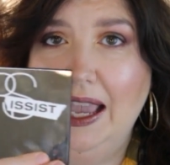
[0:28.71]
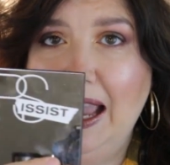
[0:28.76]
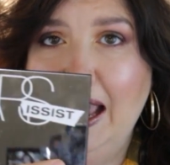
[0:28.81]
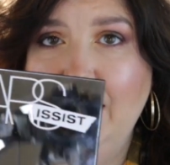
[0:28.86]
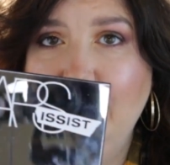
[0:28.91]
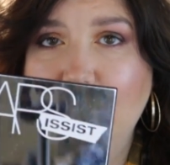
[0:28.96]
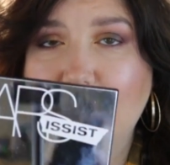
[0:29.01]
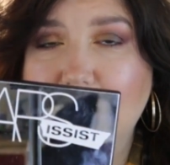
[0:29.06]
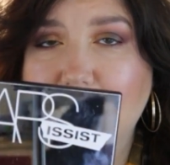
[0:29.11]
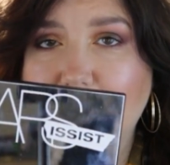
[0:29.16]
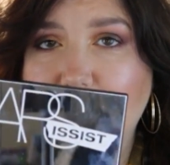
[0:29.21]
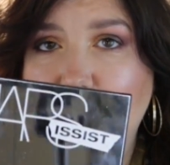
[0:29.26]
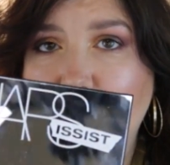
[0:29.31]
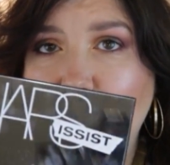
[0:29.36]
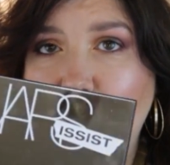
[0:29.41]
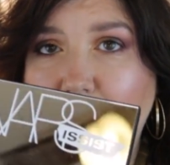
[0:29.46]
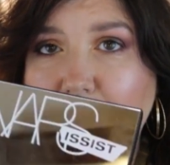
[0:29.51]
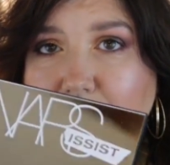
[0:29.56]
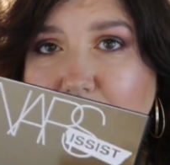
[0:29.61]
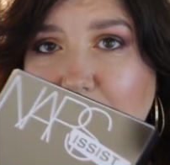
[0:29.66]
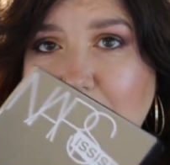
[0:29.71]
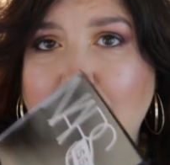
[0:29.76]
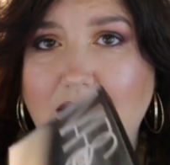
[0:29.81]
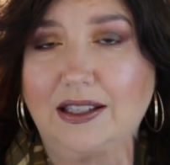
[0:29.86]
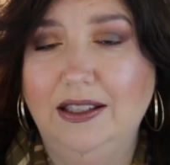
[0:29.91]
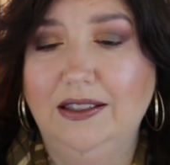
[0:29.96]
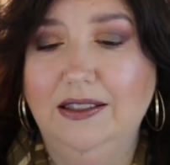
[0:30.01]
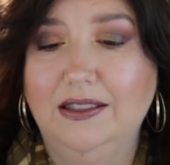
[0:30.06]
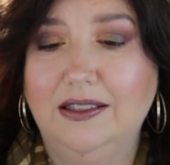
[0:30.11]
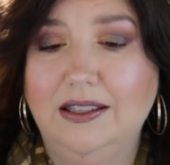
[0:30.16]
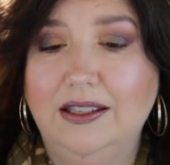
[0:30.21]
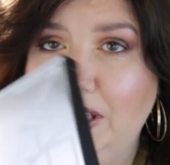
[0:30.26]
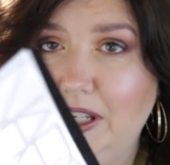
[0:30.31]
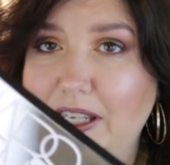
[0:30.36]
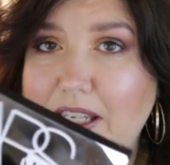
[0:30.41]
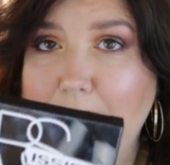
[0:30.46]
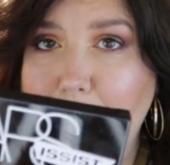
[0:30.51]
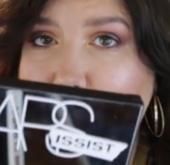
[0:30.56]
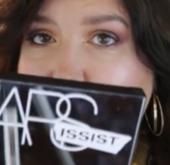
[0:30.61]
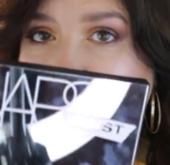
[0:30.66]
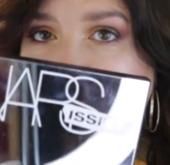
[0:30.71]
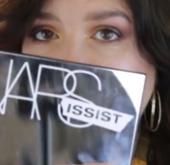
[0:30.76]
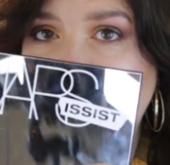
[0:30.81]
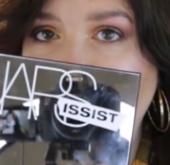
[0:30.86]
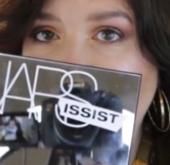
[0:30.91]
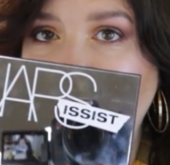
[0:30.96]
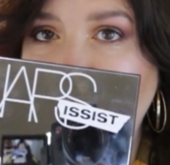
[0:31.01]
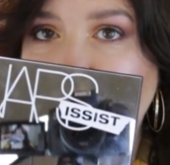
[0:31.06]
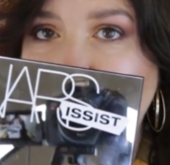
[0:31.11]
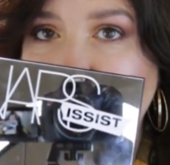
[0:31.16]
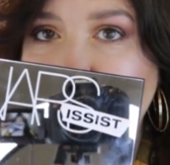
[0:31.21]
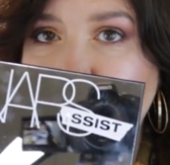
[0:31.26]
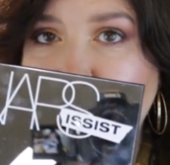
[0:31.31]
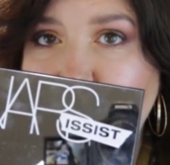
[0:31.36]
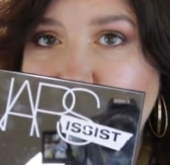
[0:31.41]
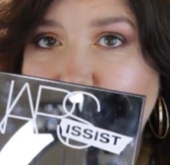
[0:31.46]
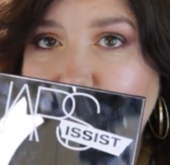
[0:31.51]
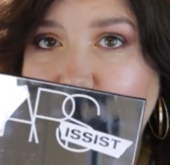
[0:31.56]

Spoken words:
and it's the NARCISSIST cheek palette.